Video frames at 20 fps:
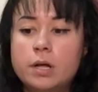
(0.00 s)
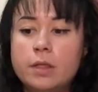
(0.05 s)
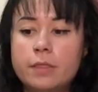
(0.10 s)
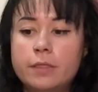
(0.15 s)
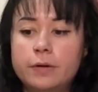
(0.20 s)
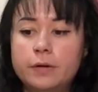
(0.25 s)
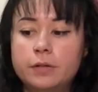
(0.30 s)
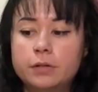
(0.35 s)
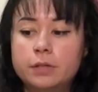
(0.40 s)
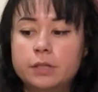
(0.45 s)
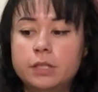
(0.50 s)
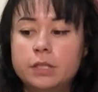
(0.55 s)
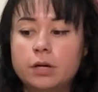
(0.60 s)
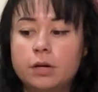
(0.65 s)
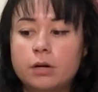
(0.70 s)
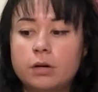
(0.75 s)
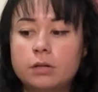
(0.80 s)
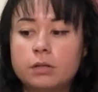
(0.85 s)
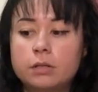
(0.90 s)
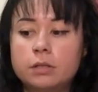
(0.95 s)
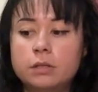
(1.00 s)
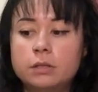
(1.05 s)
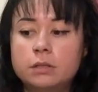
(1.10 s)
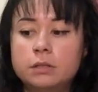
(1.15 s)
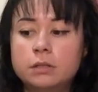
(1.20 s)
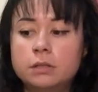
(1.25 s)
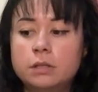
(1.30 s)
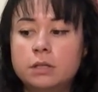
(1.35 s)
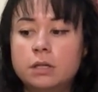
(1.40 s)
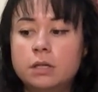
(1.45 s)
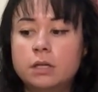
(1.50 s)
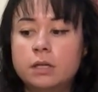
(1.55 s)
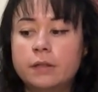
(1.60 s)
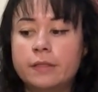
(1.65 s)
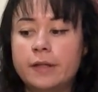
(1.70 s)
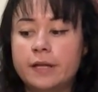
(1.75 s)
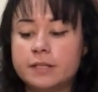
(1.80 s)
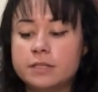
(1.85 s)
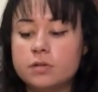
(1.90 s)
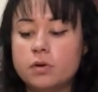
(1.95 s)
the good yarn
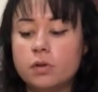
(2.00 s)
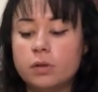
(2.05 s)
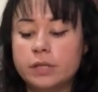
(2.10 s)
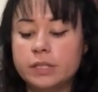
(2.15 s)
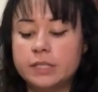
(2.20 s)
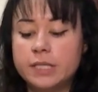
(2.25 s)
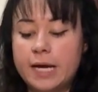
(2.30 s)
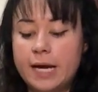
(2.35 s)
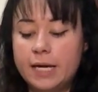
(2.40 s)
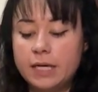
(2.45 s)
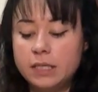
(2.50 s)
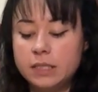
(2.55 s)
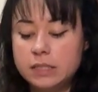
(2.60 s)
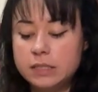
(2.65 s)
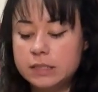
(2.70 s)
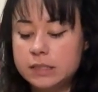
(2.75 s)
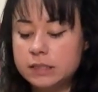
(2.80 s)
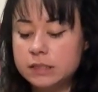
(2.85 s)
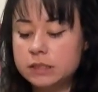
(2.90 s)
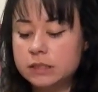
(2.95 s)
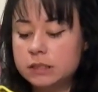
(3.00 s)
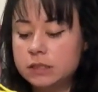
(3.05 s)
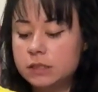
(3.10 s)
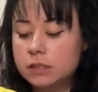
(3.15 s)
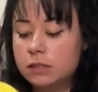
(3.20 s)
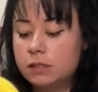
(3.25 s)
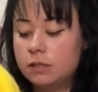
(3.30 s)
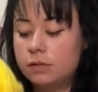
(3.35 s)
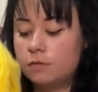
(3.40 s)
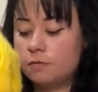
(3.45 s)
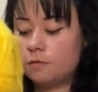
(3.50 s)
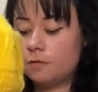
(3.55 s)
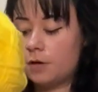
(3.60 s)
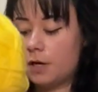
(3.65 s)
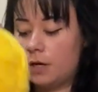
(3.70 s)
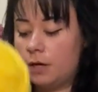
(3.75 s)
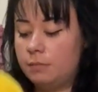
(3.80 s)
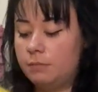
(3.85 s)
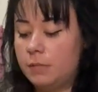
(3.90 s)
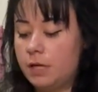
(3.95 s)
that's all intact
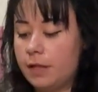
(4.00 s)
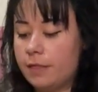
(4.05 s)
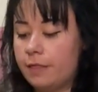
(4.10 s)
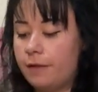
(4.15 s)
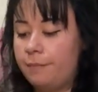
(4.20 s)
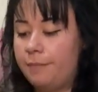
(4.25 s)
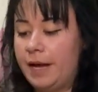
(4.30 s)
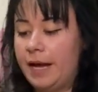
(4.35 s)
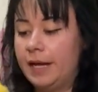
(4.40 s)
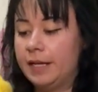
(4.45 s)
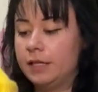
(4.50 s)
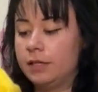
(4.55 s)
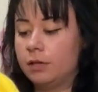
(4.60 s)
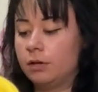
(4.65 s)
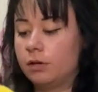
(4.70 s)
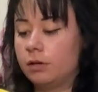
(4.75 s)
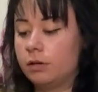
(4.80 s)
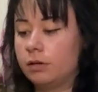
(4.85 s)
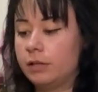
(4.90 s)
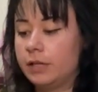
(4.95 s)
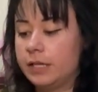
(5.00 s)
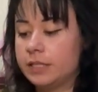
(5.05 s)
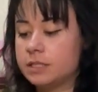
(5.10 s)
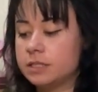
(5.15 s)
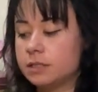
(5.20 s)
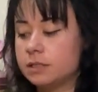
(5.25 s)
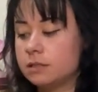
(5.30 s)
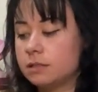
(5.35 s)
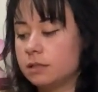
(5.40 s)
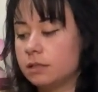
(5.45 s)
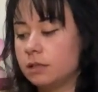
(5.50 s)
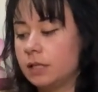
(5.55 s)
from the bad yarn that's